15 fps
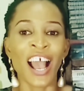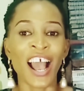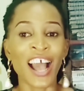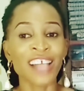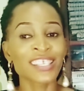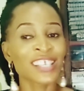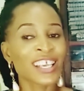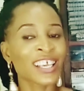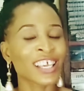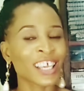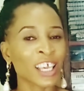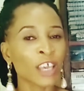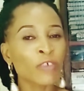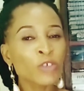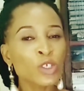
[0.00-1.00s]
as a
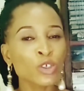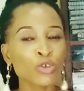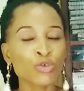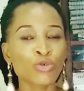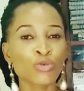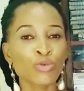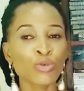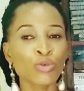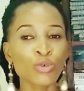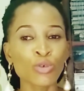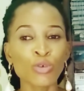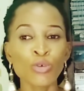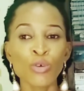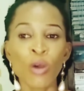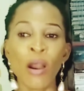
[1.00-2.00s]
gift
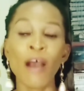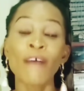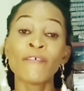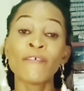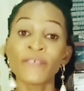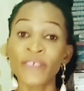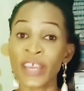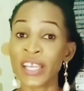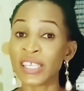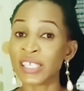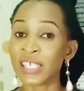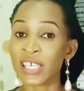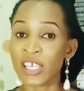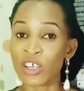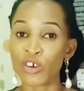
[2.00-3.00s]
through
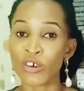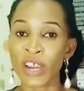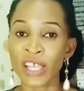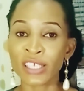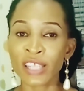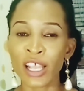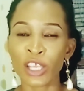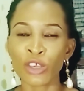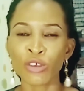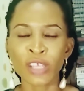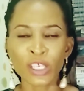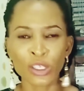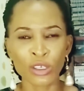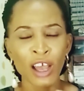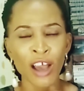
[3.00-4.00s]
faith in Christ. Like you
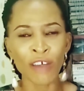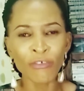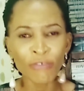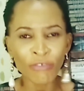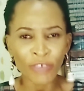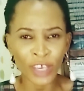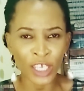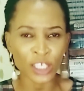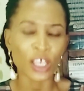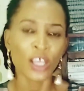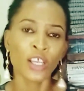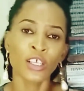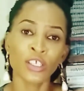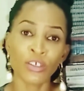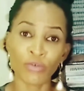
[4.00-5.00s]
need to have faith
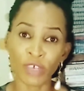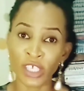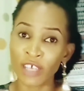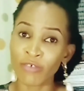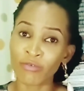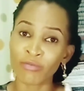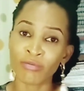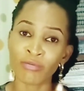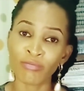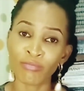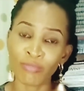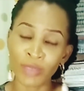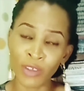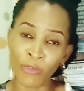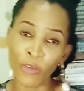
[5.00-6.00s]
to receive
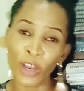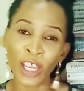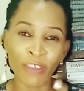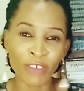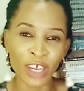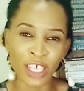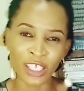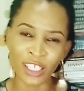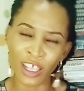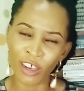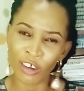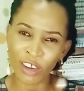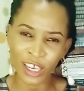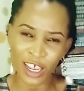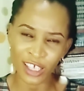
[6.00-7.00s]
the forgiveness that
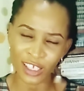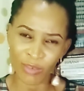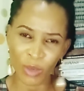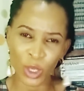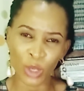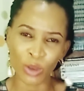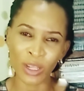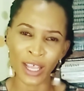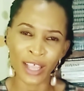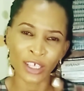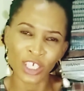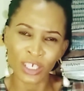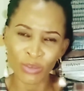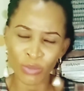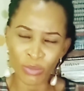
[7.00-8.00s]
God has given you.
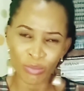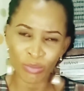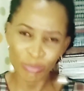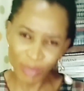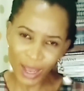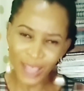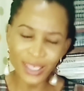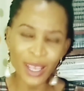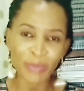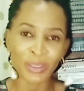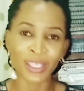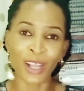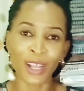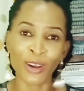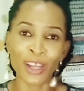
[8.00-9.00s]
Like just
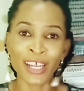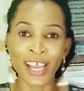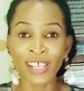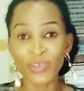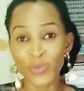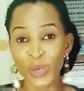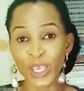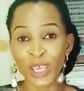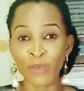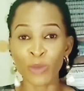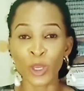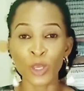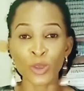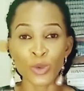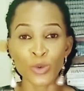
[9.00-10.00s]
accept that God has
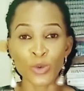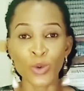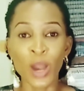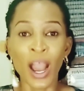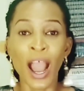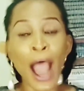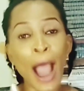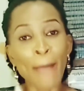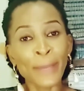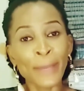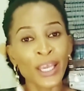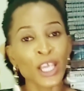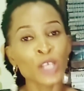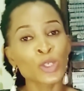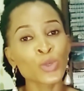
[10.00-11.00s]
forgiven you and
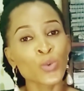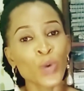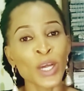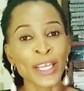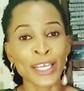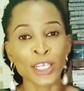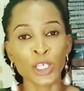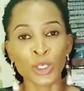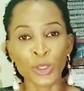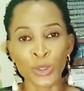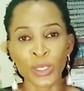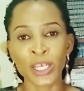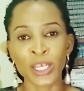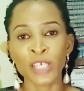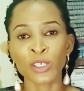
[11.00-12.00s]
begin to walk in the
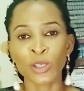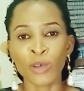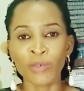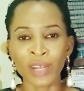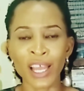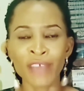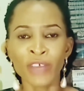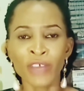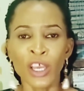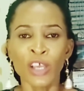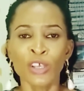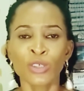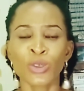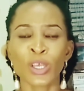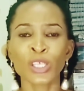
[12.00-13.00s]
newness of life.
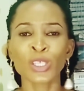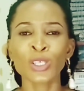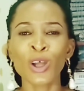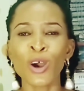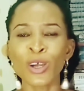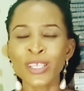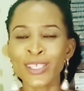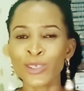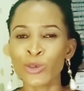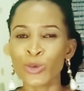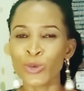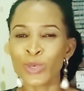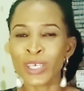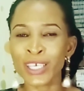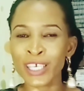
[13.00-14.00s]
So it's not until
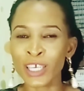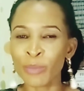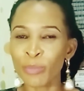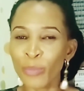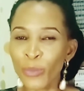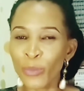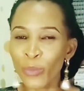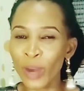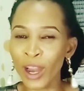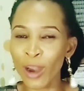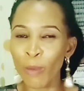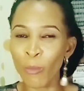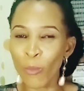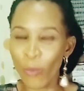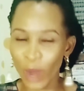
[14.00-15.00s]
you keep
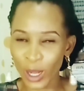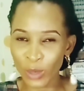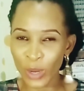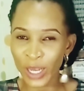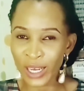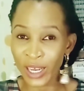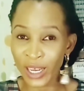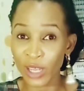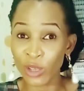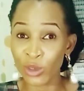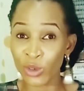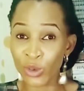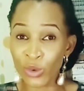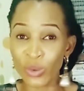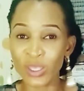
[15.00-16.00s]
um, wallowing in
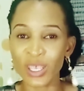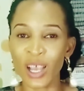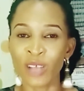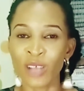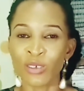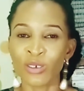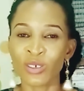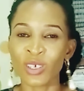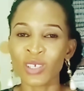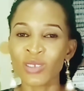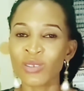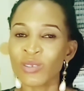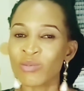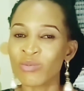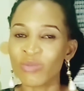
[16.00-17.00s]
guilt and you
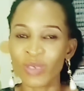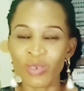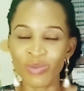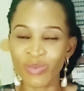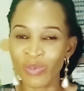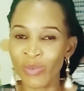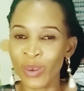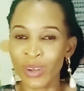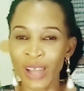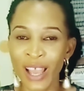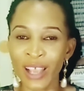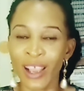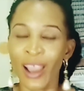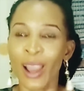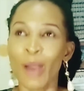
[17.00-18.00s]
just feel
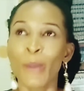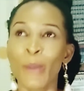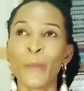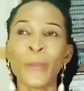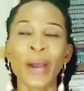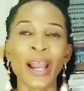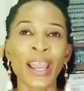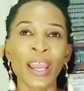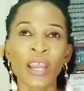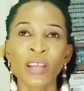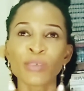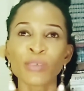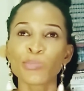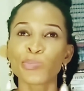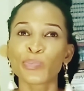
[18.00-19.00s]
like by